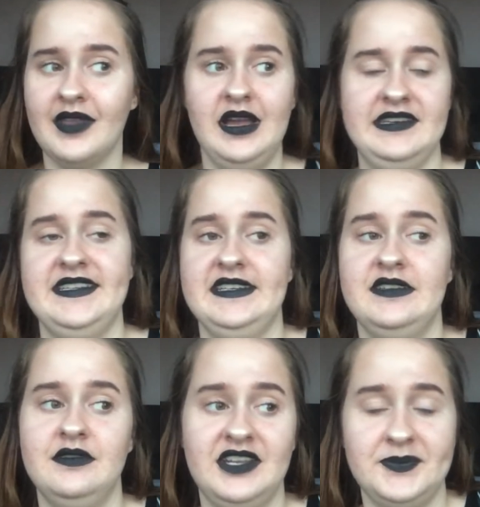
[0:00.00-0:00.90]
I
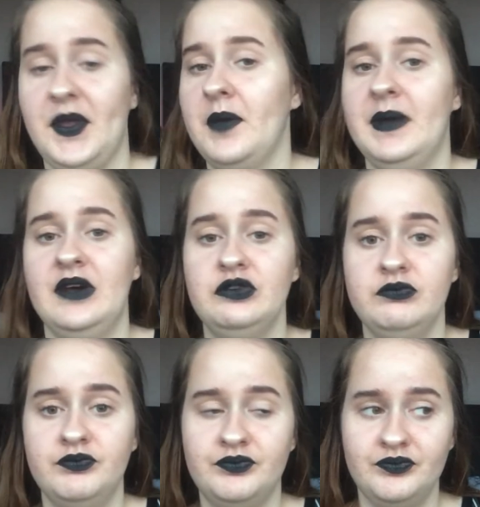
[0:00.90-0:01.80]
did I spoke about
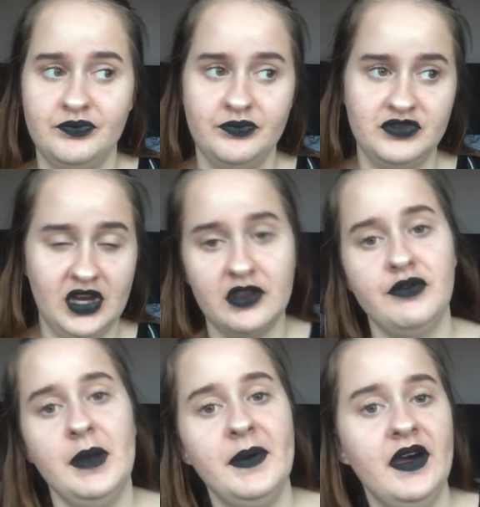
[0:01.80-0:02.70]
Jack the
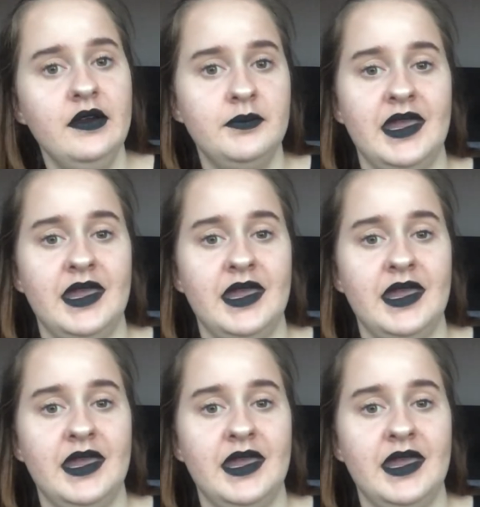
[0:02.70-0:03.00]
Ripper,